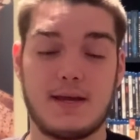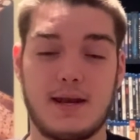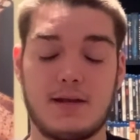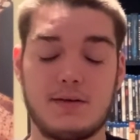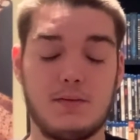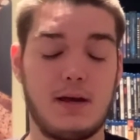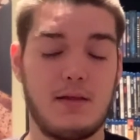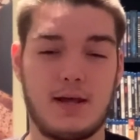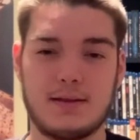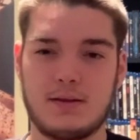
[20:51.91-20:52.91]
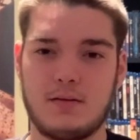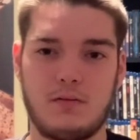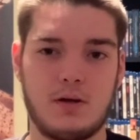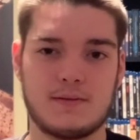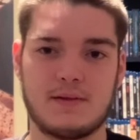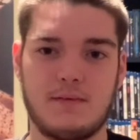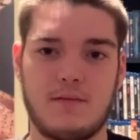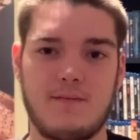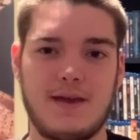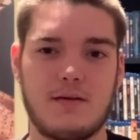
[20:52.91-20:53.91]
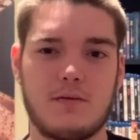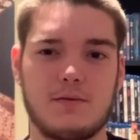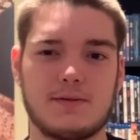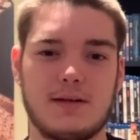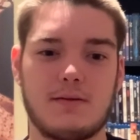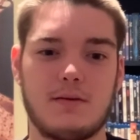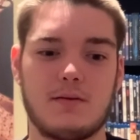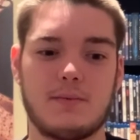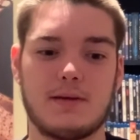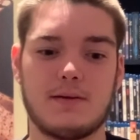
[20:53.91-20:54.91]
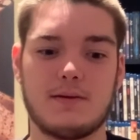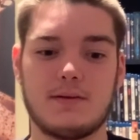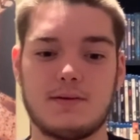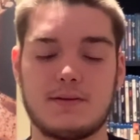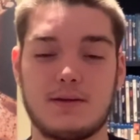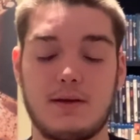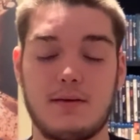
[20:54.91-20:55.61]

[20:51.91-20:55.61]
And I do not like the looks of the vehicles either, because